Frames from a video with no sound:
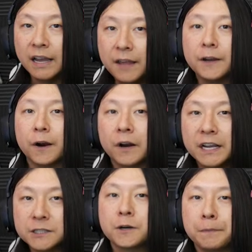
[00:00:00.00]
Hey there,
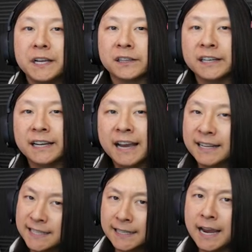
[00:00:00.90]
it's Gerbigly,
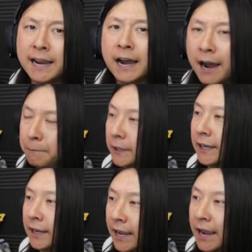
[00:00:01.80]
and today I'm
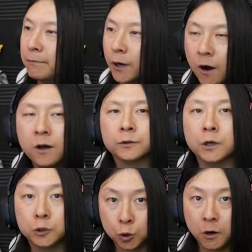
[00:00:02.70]
playing a game
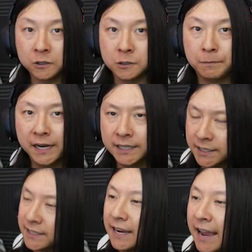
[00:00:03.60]
called Truck
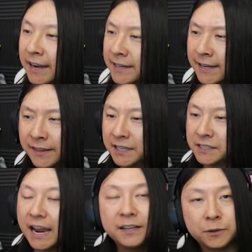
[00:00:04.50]
Space. And in
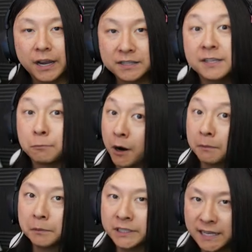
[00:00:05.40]
this, as you guys can
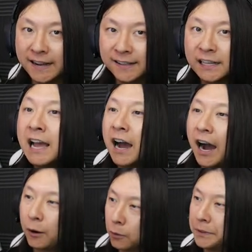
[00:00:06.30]
probably tell,
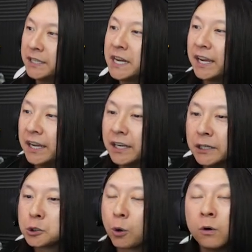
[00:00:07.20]
I will be taking
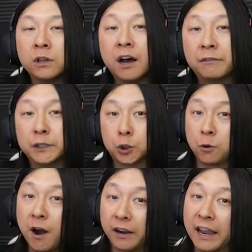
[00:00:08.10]
control of a
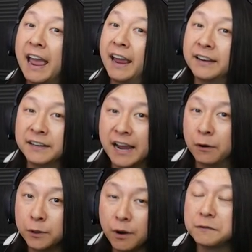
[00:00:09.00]
truck. And
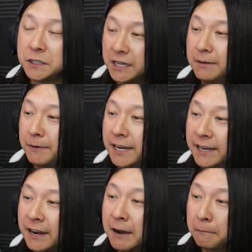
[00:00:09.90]
now you have seen
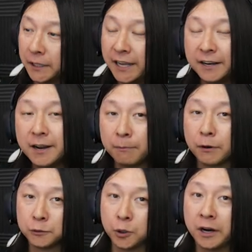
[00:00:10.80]
me play a
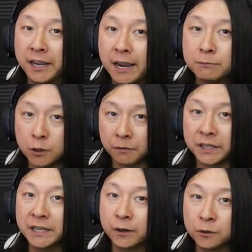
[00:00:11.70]
number of truck games over
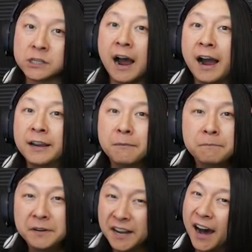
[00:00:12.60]
the years. I
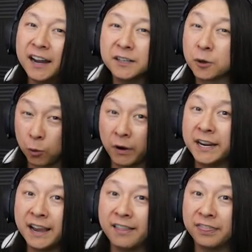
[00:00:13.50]
am not
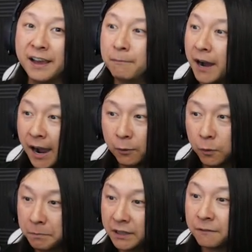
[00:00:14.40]
great at them. I
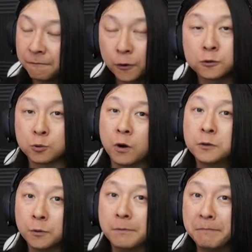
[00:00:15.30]
will be the first
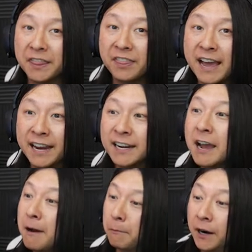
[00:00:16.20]
one to admit that,
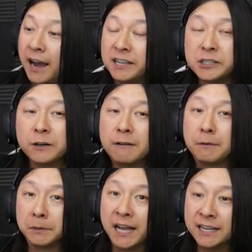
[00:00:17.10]
but I still have
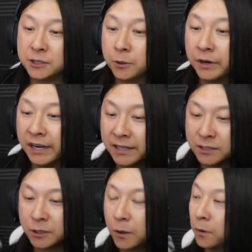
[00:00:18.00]
a blast doing
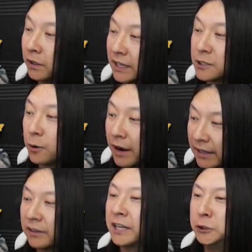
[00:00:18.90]
it. So let's go
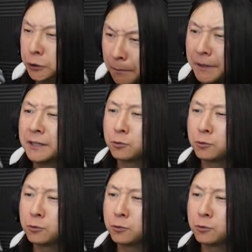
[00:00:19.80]
ahead, let's jump in.